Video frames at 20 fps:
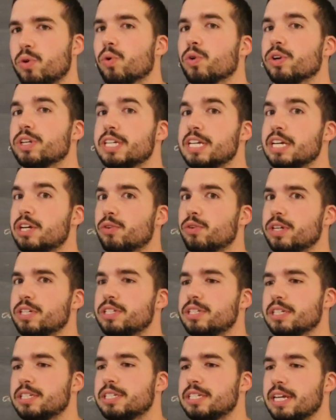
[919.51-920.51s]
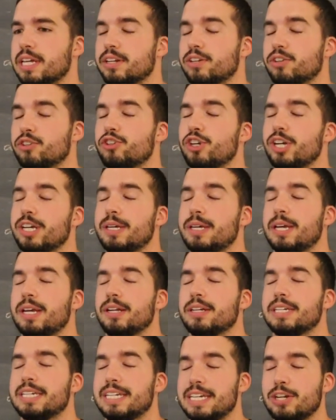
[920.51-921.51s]
or decrease
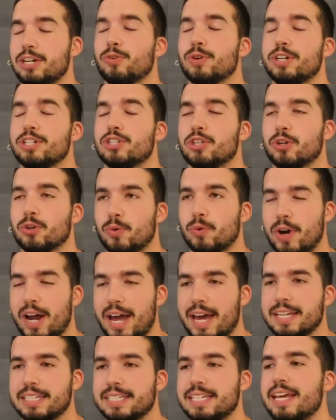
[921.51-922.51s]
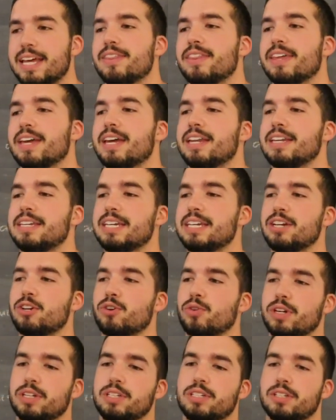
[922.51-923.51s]
the rest and then
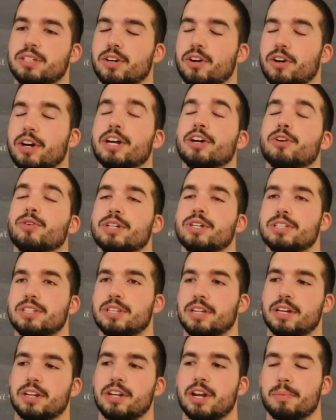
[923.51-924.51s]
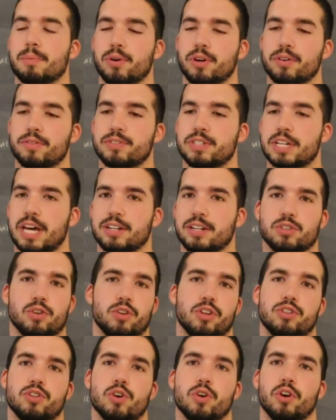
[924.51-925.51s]
increase the number of sets or
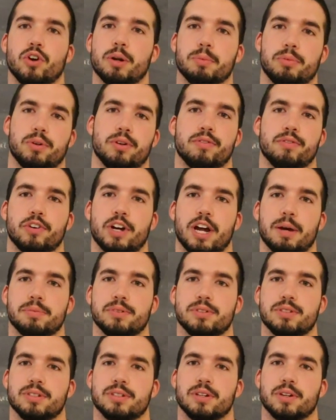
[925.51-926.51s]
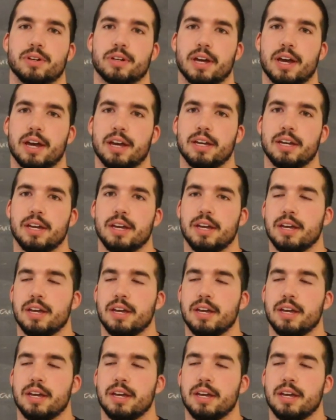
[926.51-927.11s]
the total number of reps. Okay,